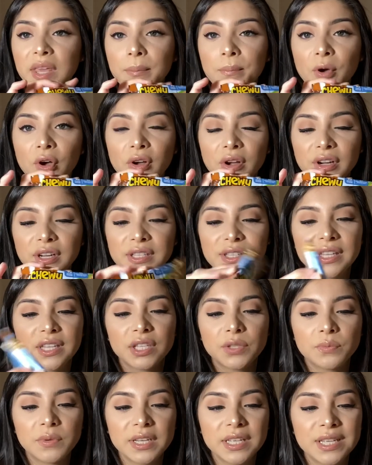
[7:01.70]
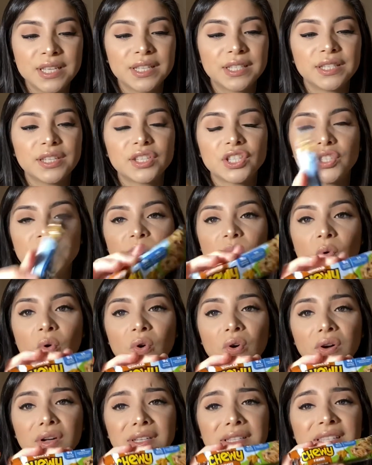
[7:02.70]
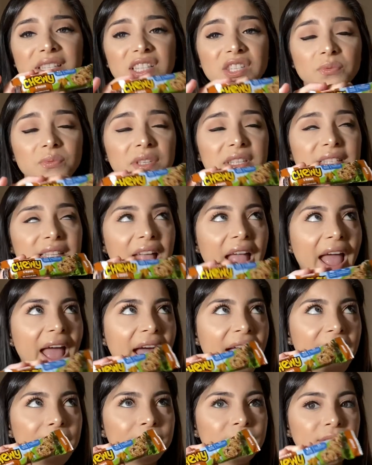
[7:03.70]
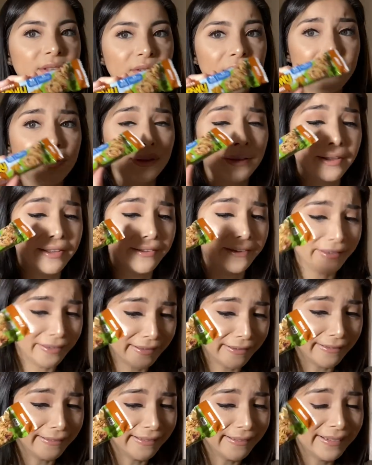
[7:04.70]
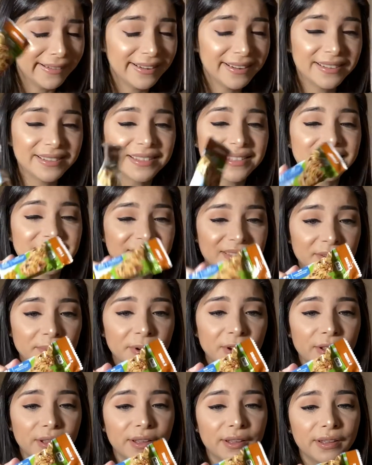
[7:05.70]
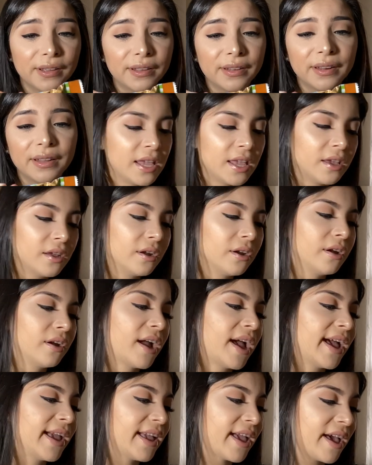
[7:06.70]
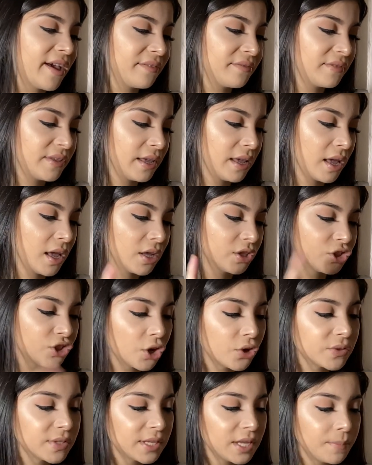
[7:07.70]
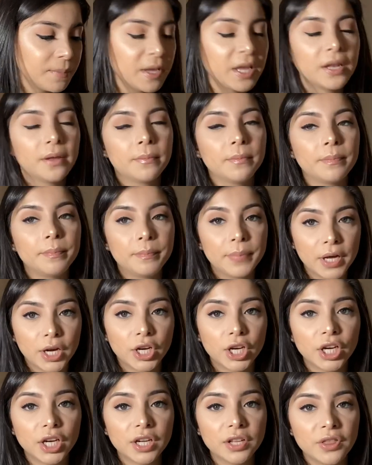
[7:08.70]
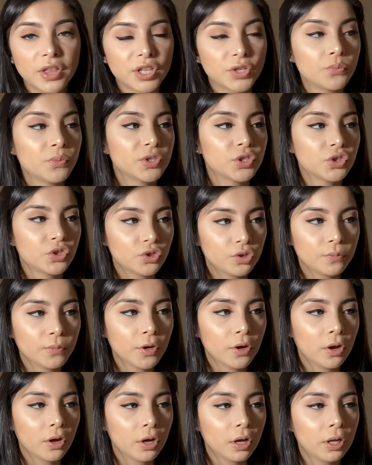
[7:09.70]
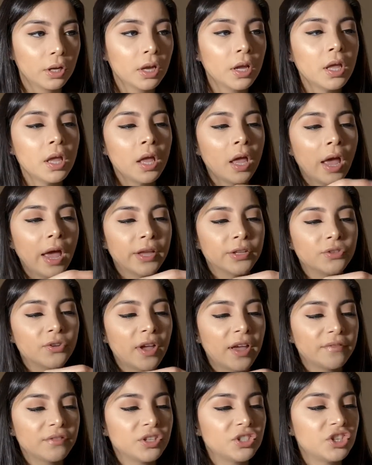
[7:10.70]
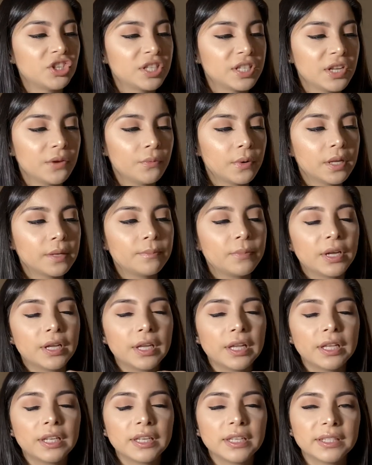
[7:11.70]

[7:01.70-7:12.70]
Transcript: bars. This one is the s'mores. This one's absolutely good. Super good. Here I have the toasty peanut butter. This one's super good. I do have the cheesy one but